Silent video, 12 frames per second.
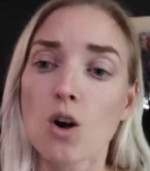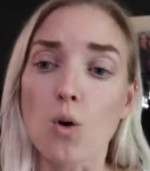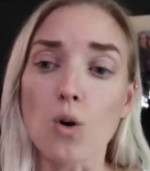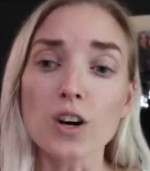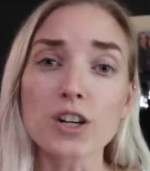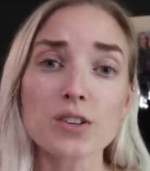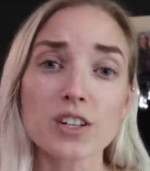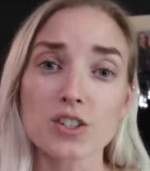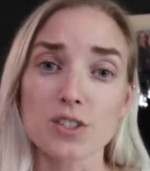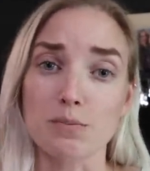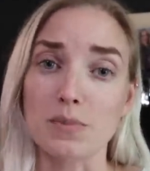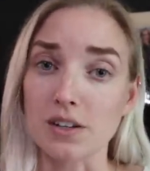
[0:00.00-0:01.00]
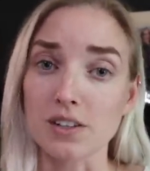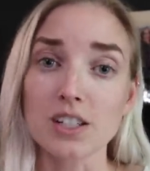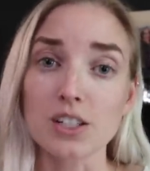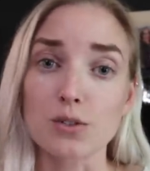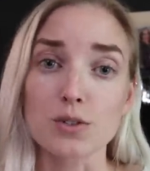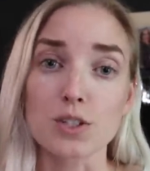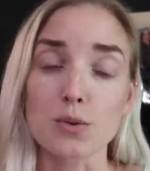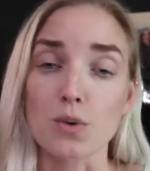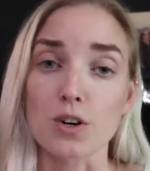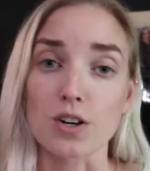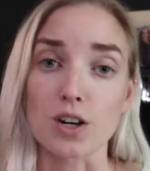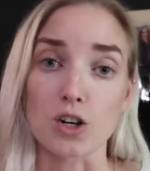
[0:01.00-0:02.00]
Or you can just merely use the
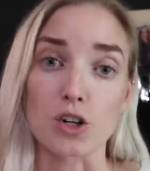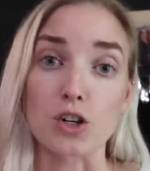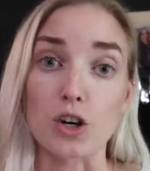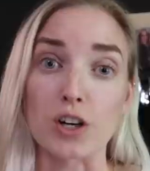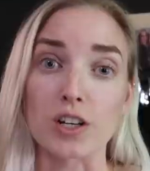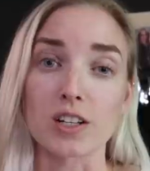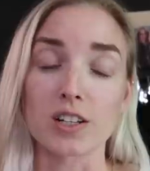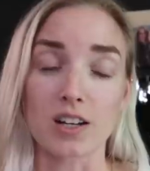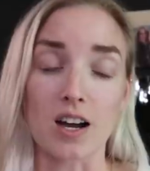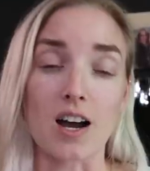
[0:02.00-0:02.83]
word good.